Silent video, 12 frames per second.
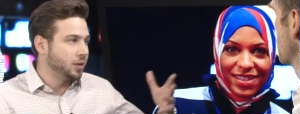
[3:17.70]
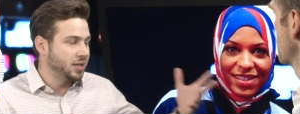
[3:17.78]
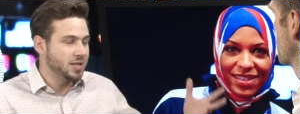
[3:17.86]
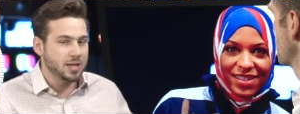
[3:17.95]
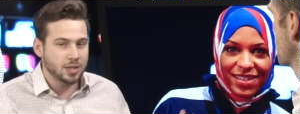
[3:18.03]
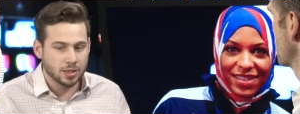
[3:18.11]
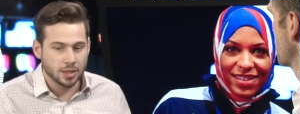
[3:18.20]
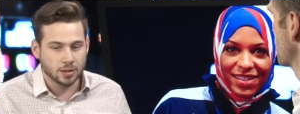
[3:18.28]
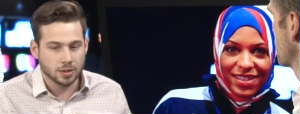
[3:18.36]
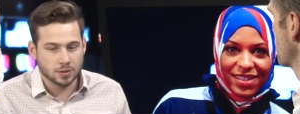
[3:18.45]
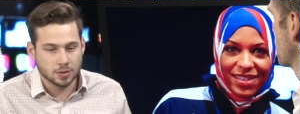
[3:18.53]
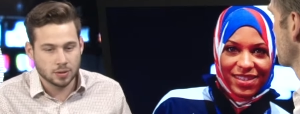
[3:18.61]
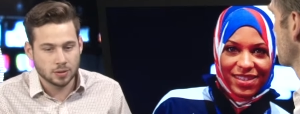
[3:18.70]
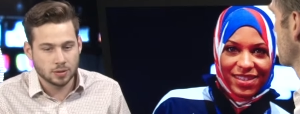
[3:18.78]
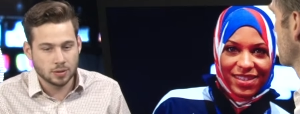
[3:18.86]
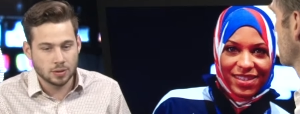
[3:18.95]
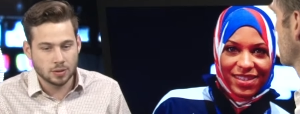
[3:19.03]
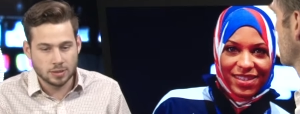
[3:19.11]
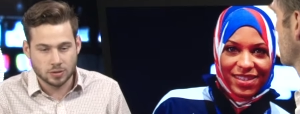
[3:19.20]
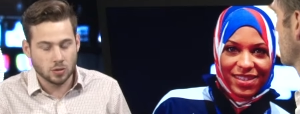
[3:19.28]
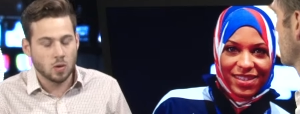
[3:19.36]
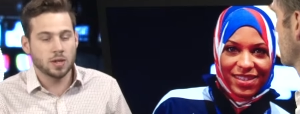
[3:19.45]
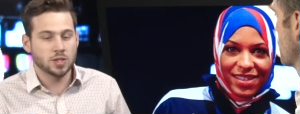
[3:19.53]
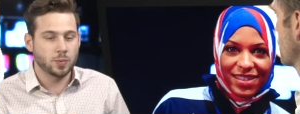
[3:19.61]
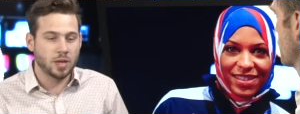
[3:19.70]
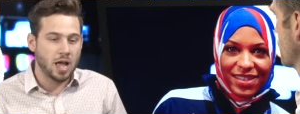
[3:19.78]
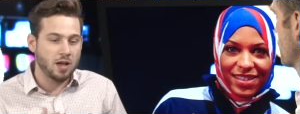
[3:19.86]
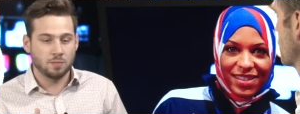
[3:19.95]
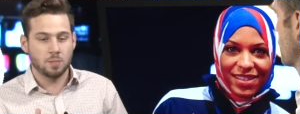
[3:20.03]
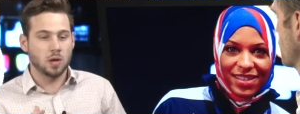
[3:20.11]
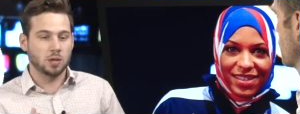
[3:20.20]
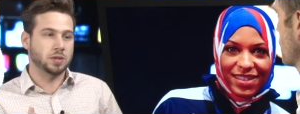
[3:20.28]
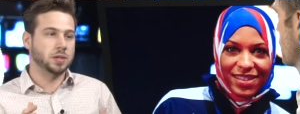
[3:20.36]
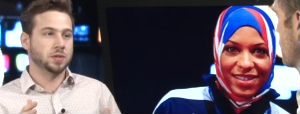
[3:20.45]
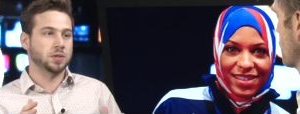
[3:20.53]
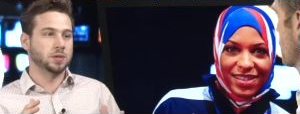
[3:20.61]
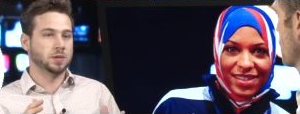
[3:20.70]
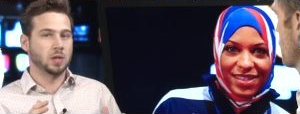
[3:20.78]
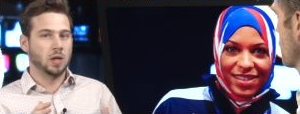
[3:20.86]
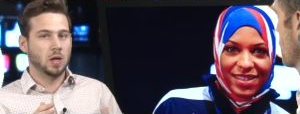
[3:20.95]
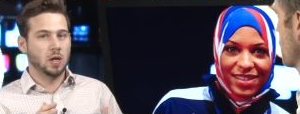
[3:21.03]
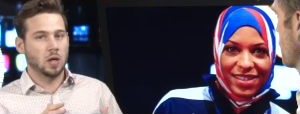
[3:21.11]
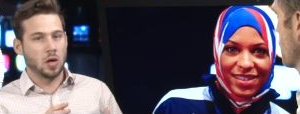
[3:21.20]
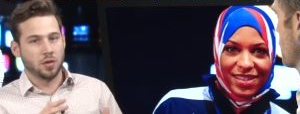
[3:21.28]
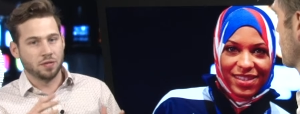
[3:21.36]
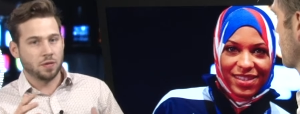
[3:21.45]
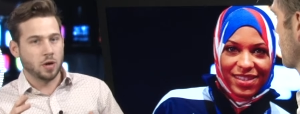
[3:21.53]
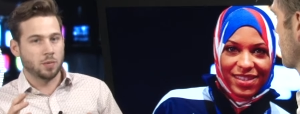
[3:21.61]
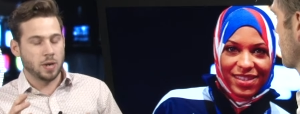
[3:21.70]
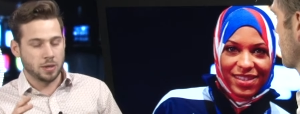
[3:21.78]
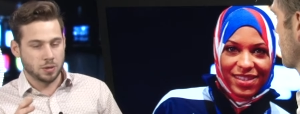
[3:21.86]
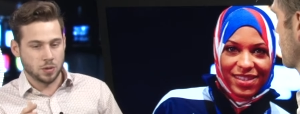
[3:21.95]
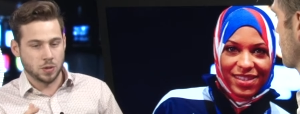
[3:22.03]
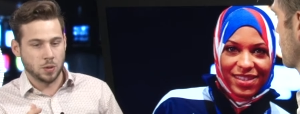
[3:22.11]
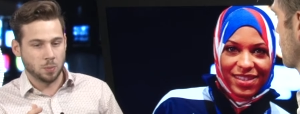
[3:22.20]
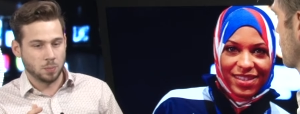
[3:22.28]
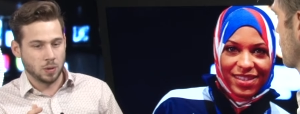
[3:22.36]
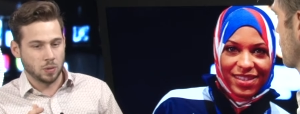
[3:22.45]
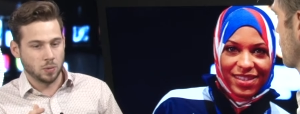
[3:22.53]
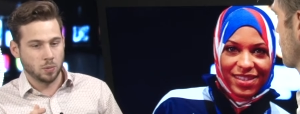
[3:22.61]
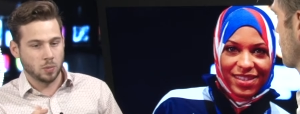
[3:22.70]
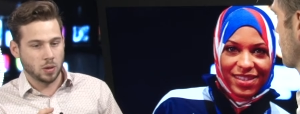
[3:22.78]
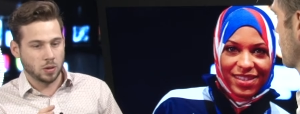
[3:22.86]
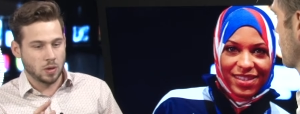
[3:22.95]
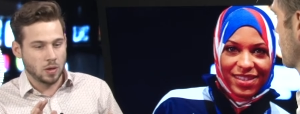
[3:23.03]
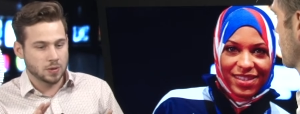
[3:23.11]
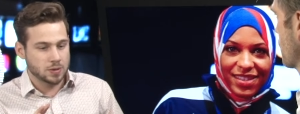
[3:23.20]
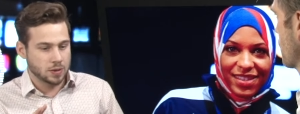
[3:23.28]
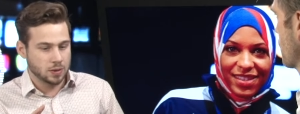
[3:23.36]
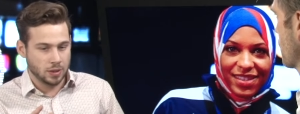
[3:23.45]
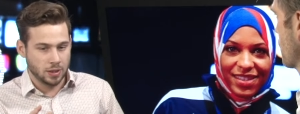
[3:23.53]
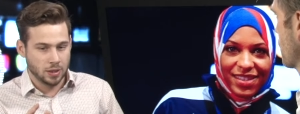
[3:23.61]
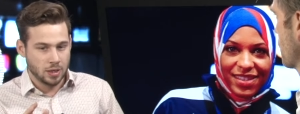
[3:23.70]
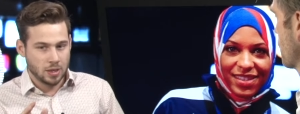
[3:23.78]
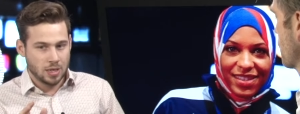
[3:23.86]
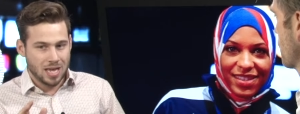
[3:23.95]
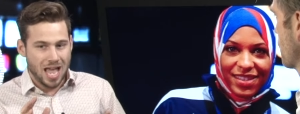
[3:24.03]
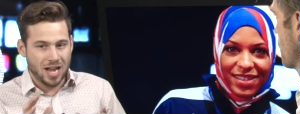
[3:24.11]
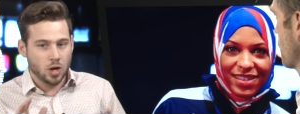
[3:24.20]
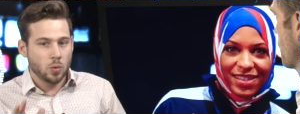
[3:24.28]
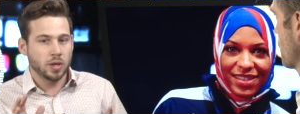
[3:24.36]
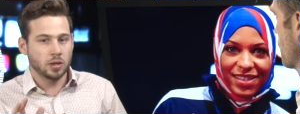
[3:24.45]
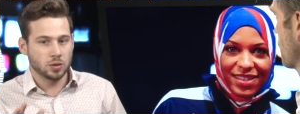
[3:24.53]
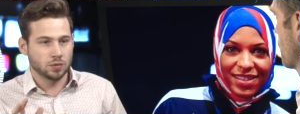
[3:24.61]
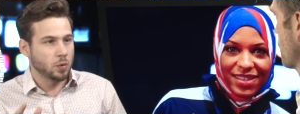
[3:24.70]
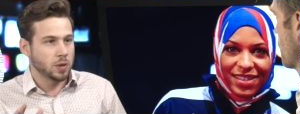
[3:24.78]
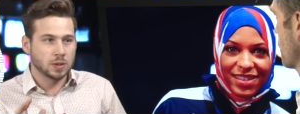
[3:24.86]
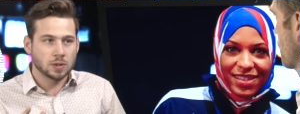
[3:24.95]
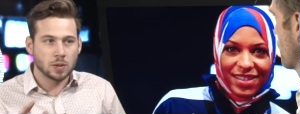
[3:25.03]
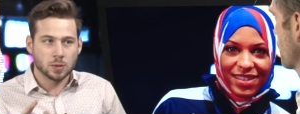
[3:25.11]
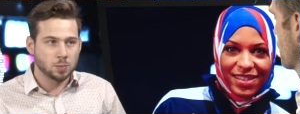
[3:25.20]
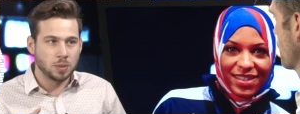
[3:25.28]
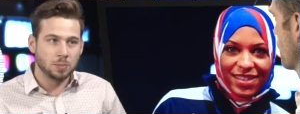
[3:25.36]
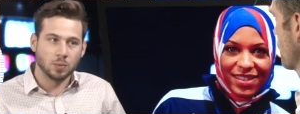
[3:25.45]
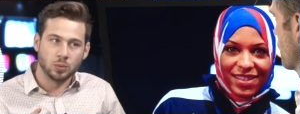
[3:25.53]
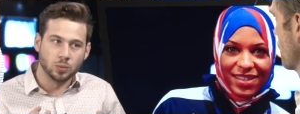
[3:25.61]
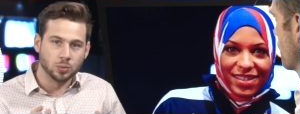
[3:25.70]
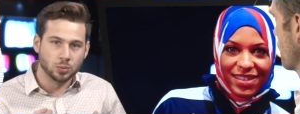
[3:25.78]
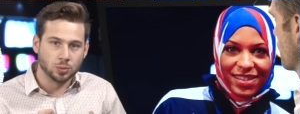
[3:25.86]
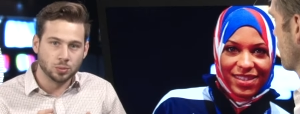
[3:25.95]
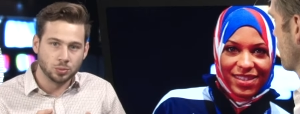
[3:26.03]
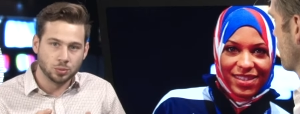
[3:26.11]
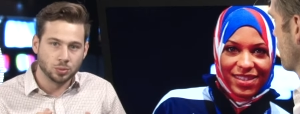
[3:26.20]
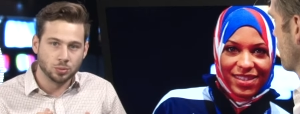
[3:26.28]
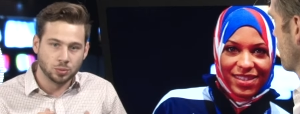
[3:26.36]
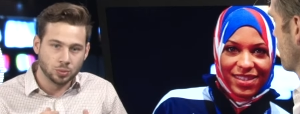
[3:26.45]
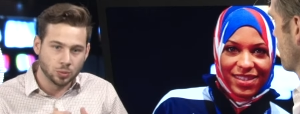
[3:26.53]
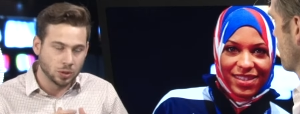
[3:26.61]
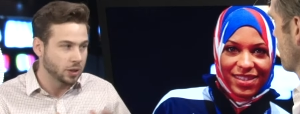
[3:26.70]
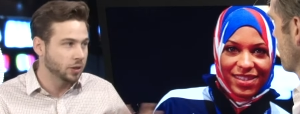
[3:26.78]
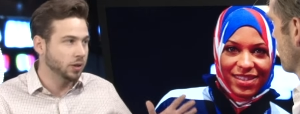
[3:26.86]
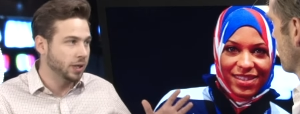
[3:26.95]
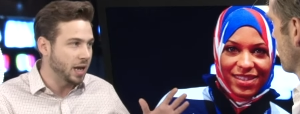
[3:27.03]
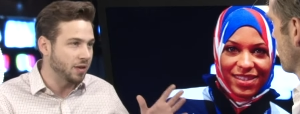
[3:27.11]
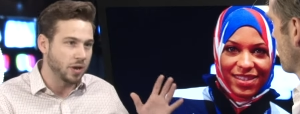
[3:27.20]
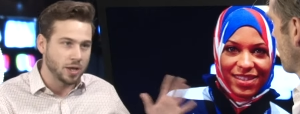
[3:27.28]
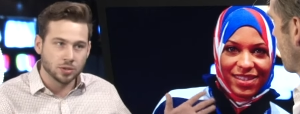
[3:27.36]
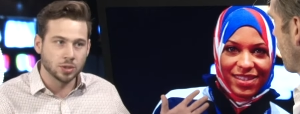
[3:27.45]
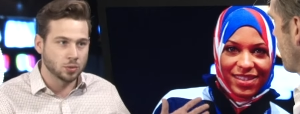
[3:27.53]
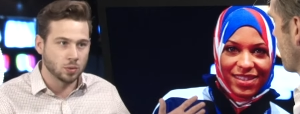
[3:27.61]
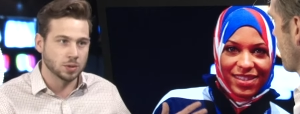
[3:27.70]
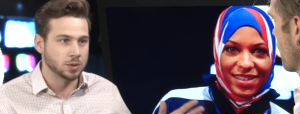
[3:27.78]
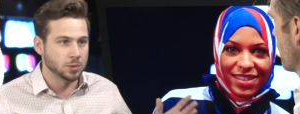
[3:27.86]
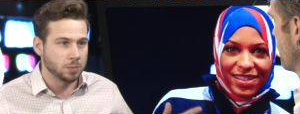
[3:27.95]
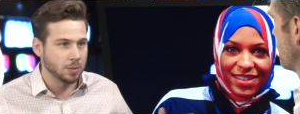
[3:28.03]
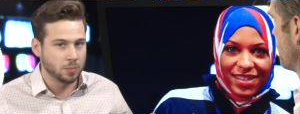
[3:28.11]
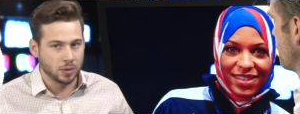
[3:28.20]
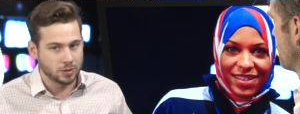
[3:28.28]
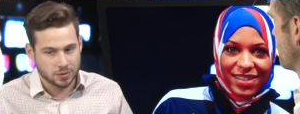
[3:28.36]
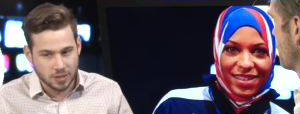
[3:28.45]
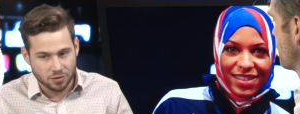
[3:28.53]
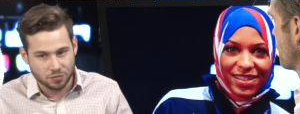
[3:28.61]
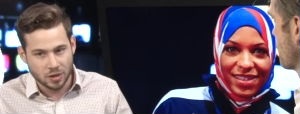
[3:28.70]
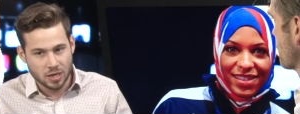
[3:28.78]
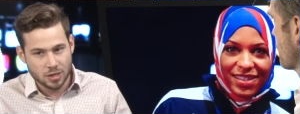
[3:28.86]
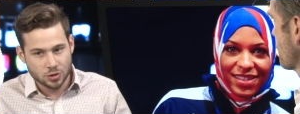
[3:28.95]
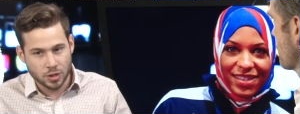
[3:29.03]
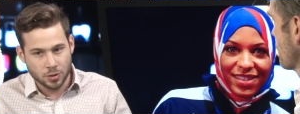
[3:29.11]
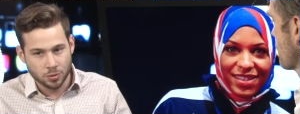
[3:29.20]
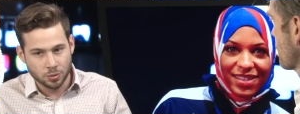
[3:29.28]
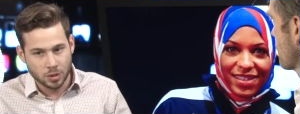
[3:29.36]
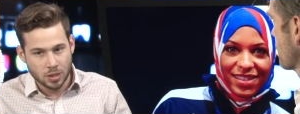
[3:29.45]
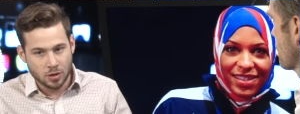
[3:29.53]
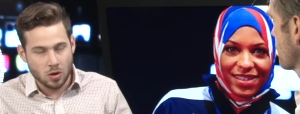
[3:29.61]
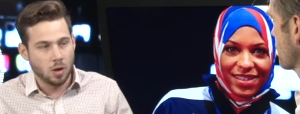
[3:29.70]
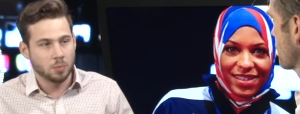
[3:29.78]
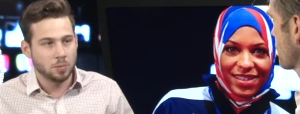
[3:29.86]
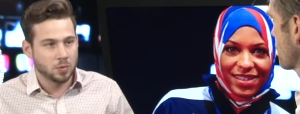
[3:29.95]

Speaker 1: identity like this as long as we have politicians on the far right in the GOP who are constantly echoing those voices of those people who clearly have hatred towards these people. Instead of trying to calm them